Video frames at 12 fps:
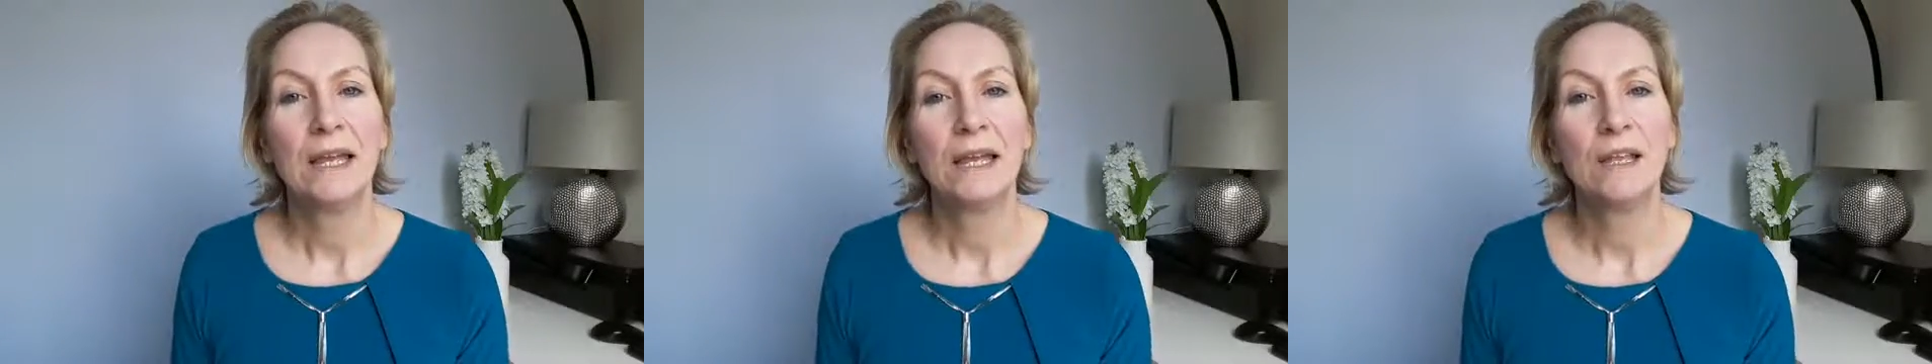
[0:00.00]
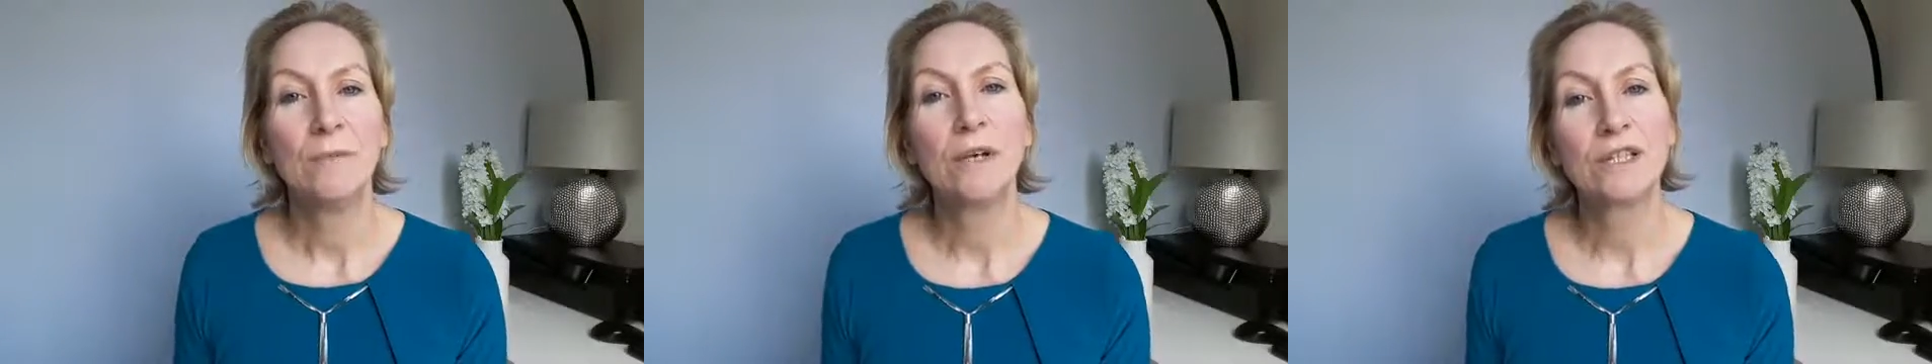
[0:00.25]

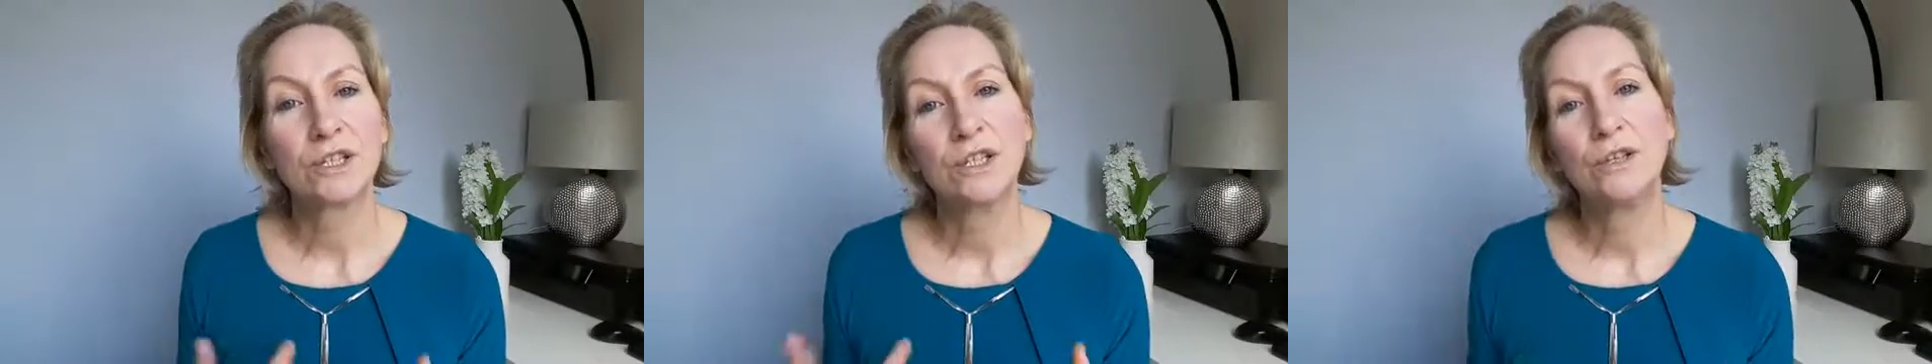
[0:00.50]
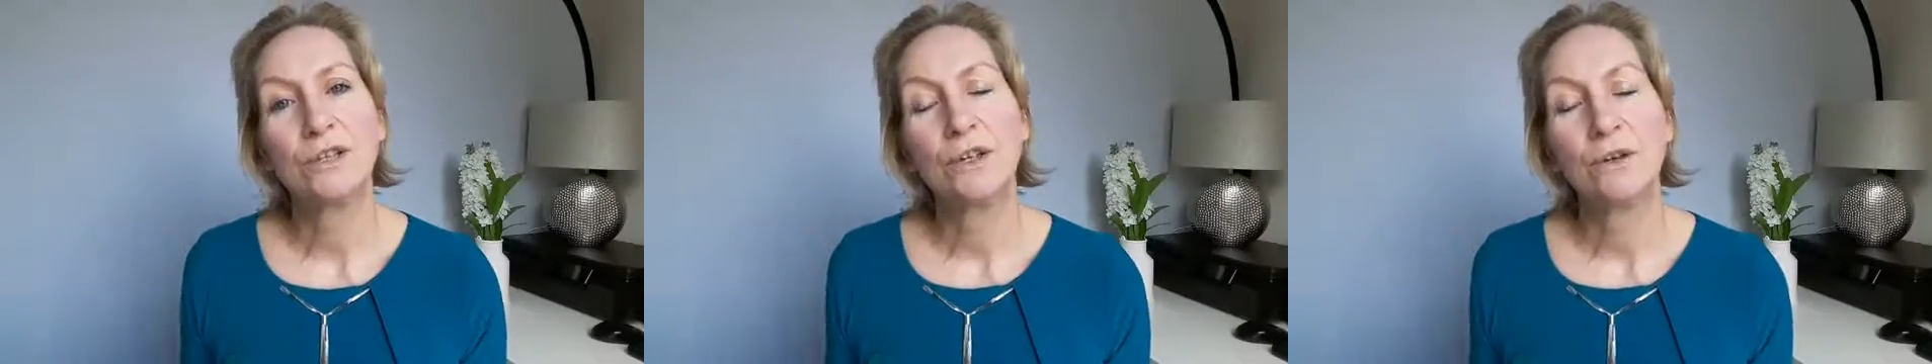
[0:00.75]
you mustn't
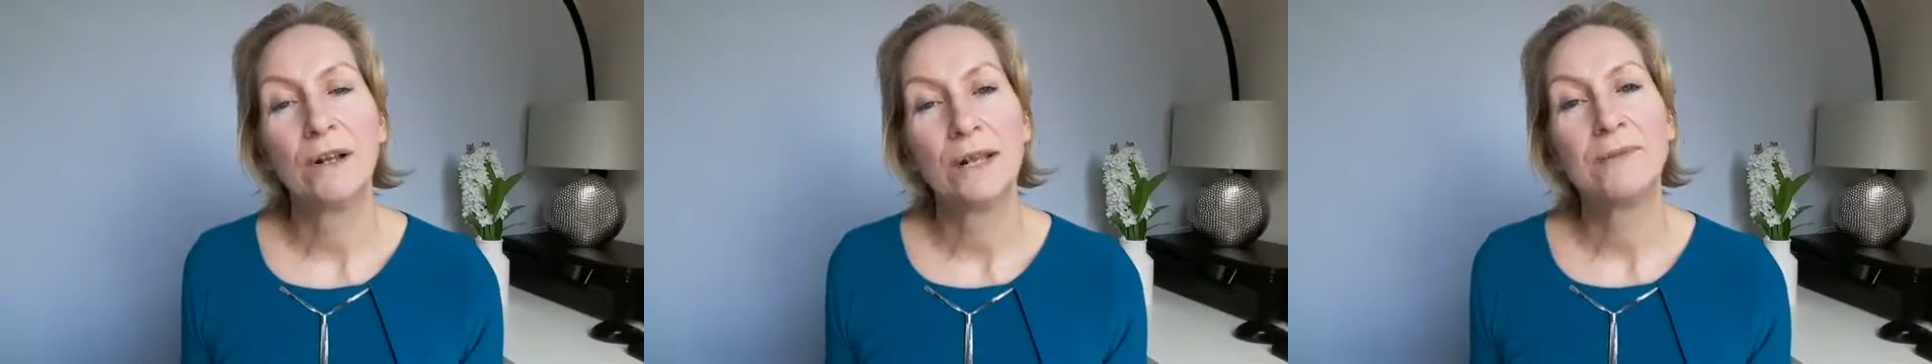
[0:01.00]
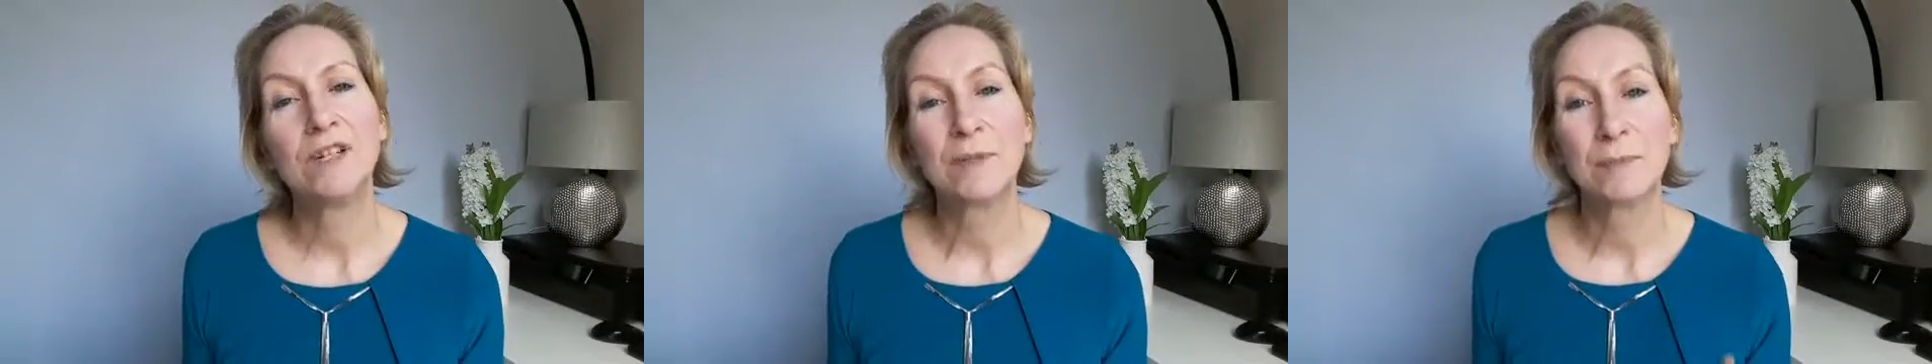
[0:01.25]
use Google
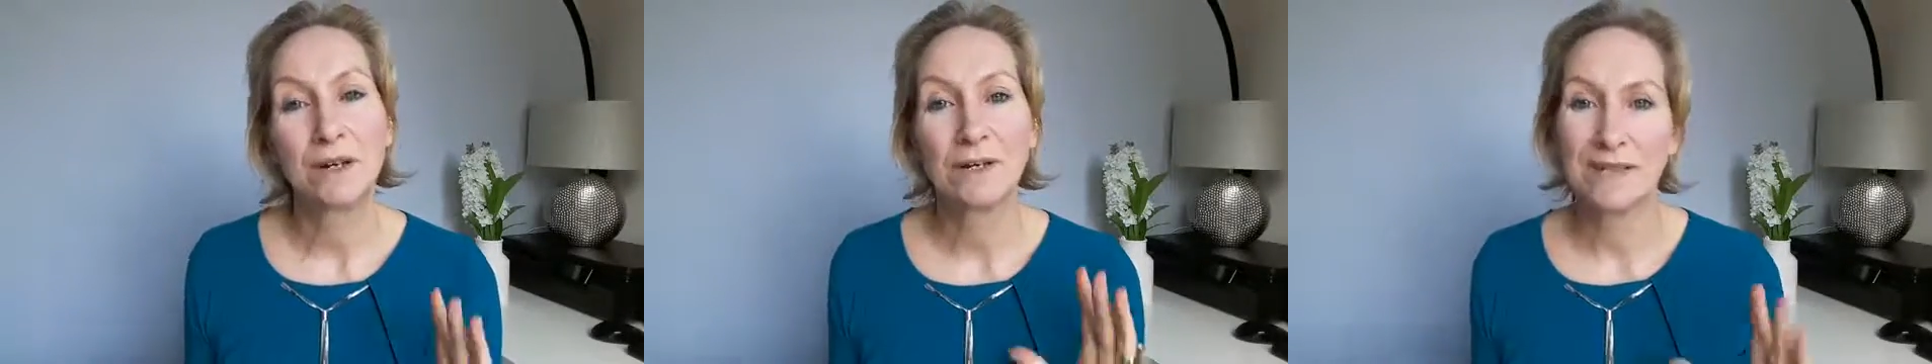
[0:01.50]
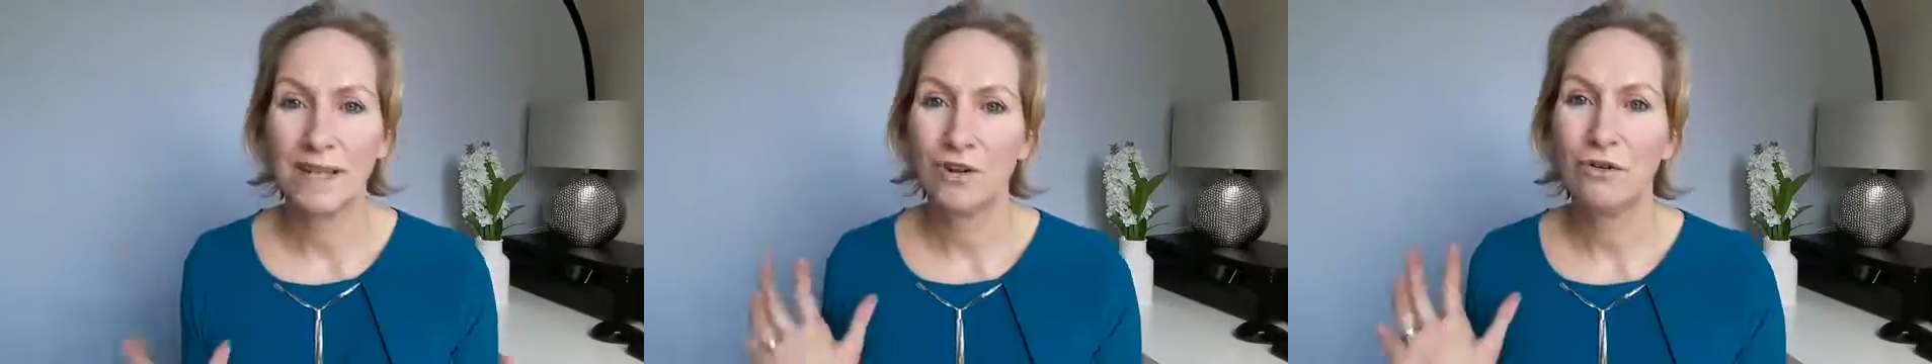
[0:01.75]
Images because
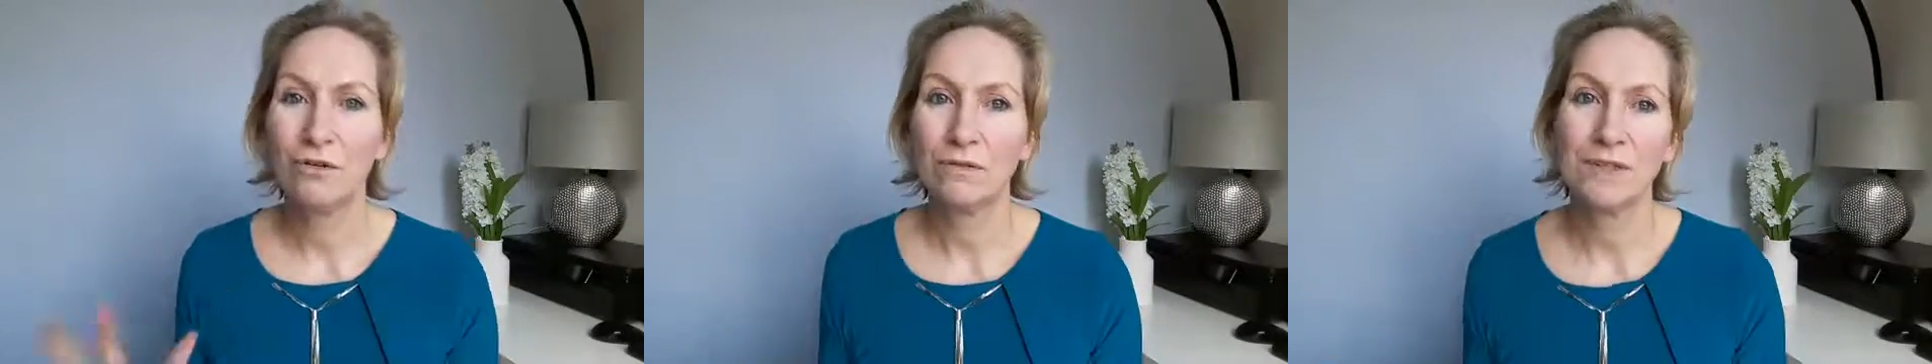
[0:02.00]
they're not.